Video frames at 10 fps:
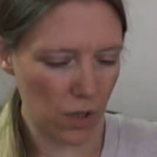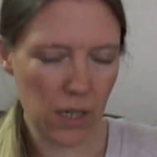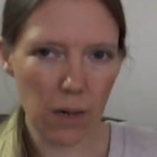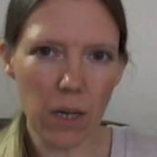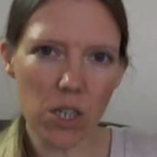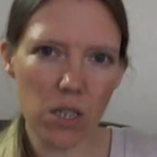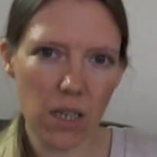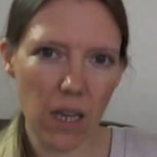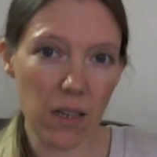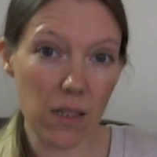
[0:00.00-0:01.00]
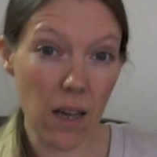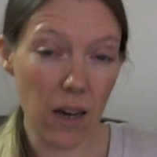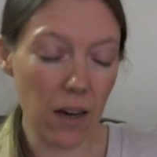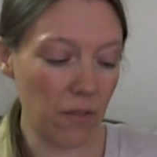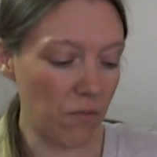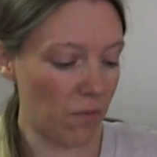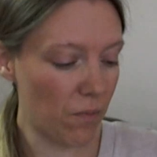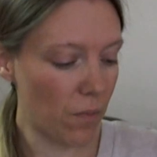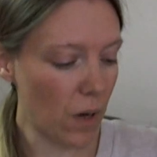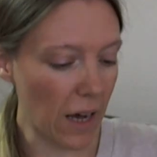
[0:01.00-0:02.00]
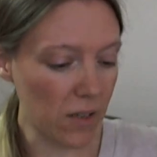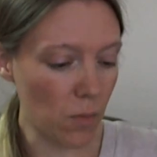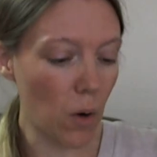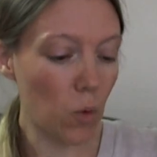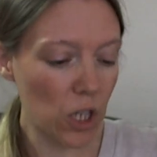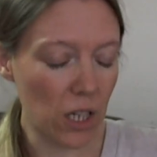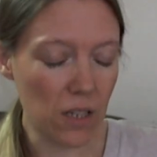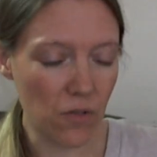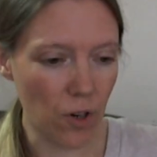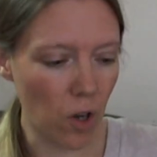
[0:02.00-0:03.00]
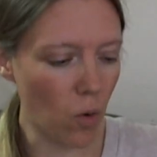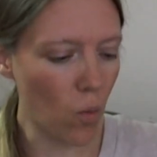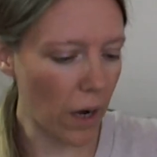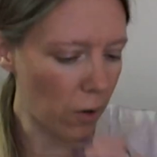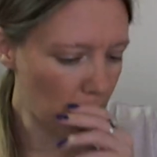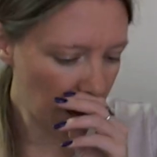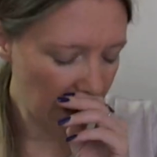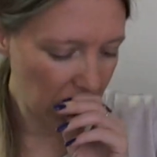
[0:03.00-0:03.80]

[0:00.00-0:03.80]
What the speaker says: dimensions kits that I've had on my wish list for a long while.